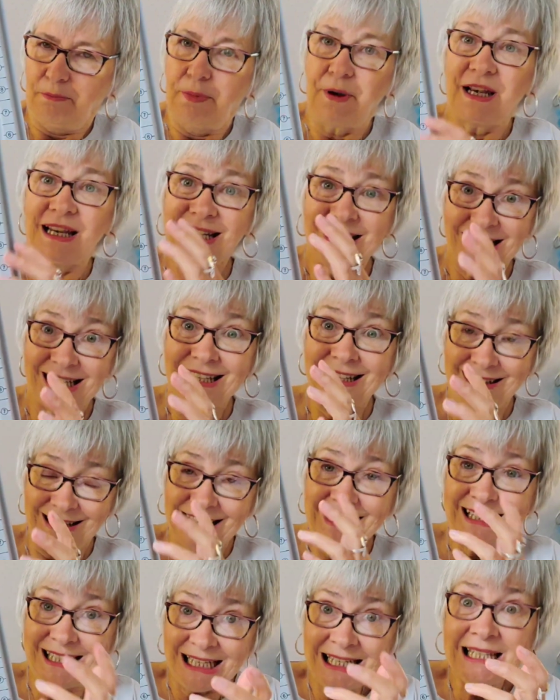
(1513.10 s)
But it
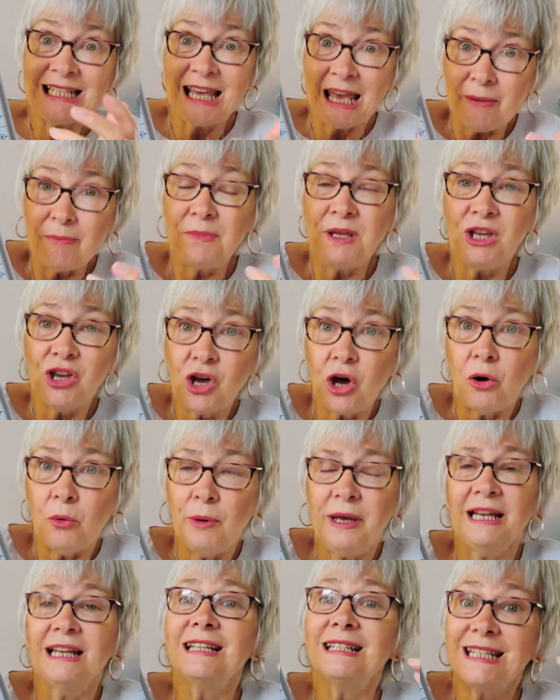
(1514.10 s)
get me
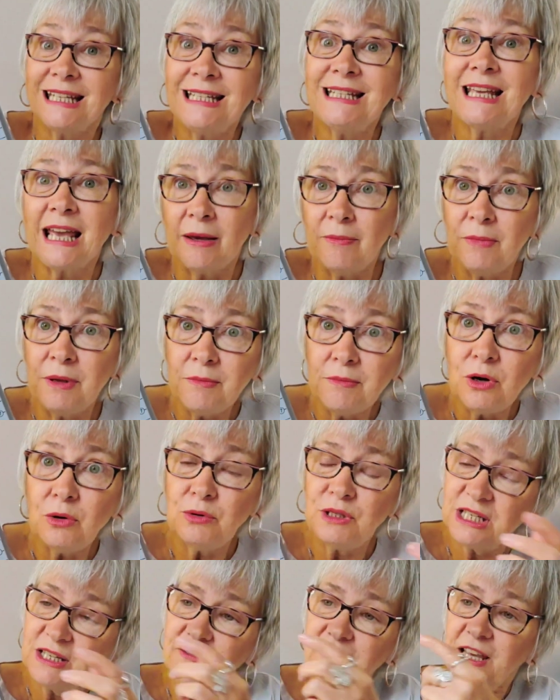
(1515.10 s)
going. It did get me
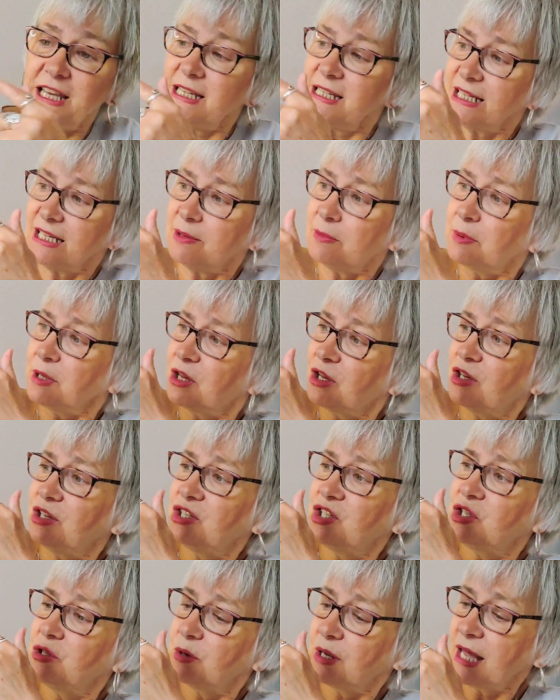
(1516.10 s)
motivated,
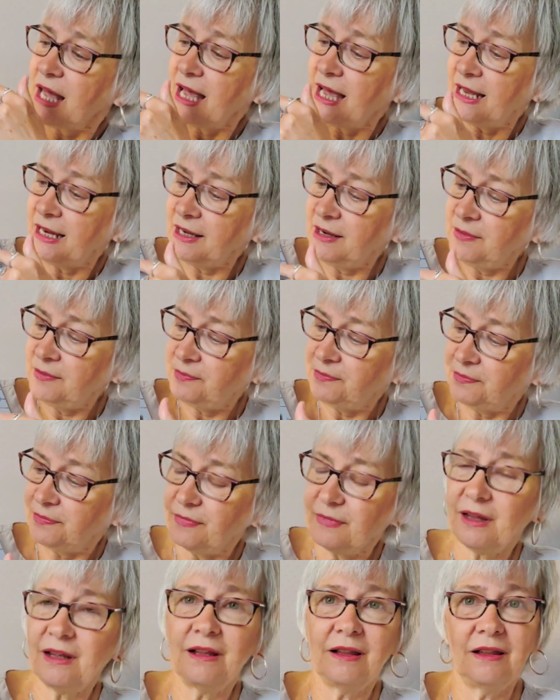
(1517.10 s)
because you can,
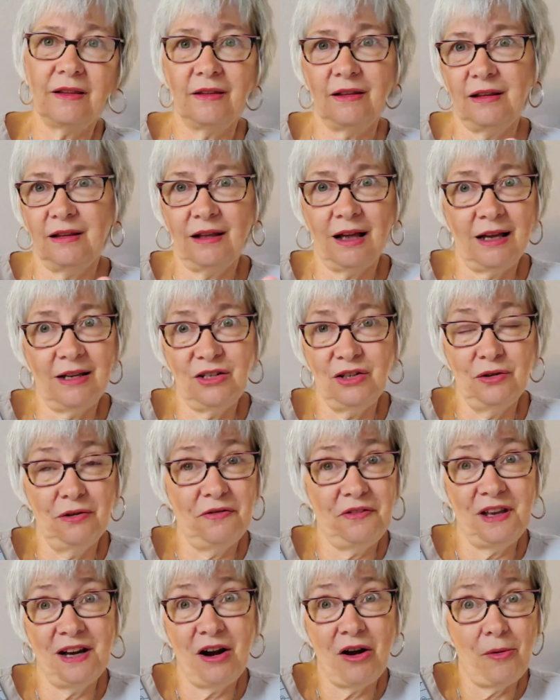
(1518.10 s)
I don't know
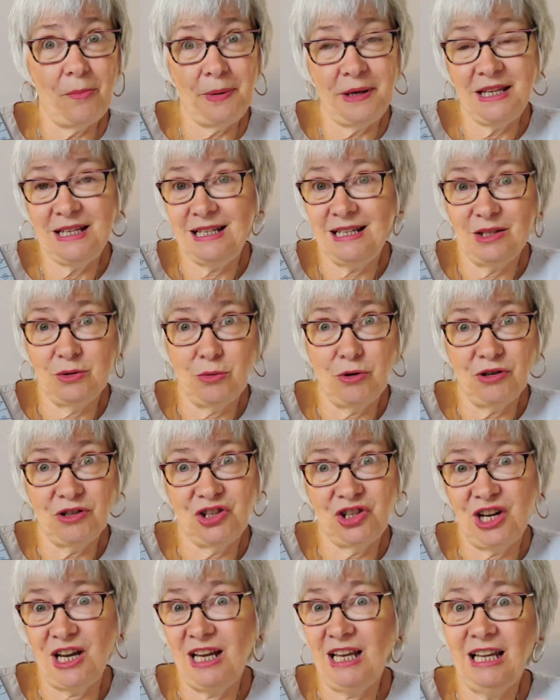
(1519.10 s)
if there are beaders
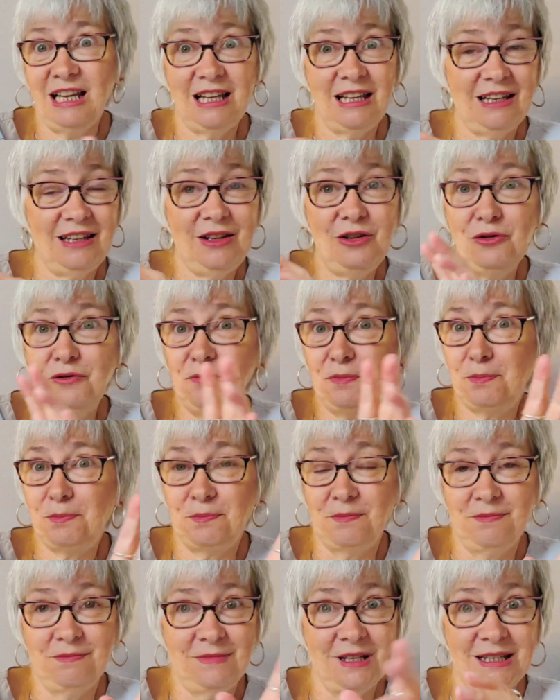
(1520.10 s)
watching.
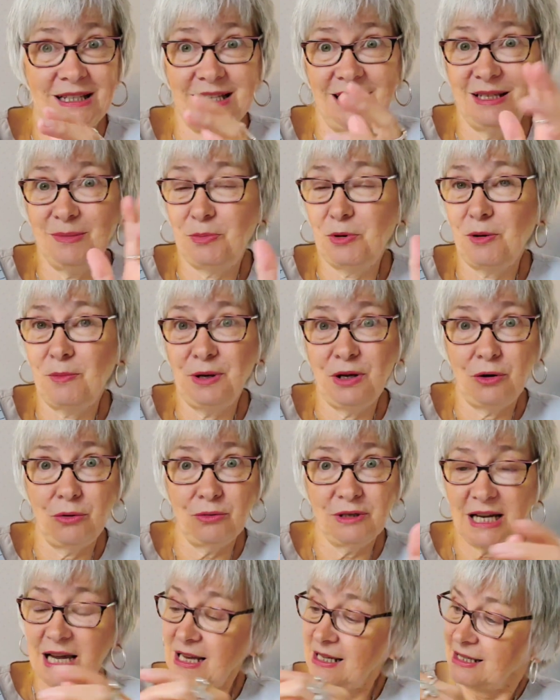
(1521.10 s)
This is probably
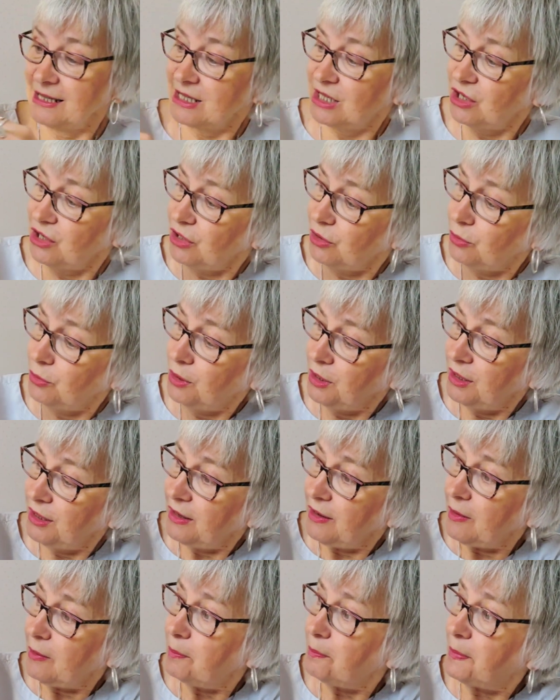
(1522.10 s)
old hat to you,
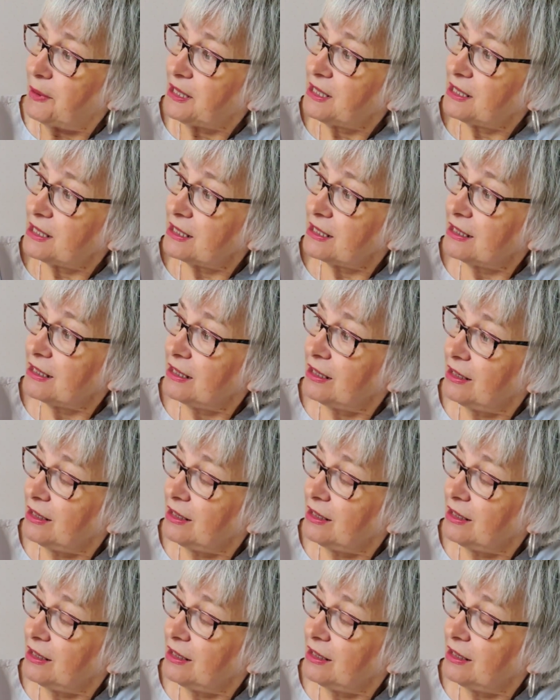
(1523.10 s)
but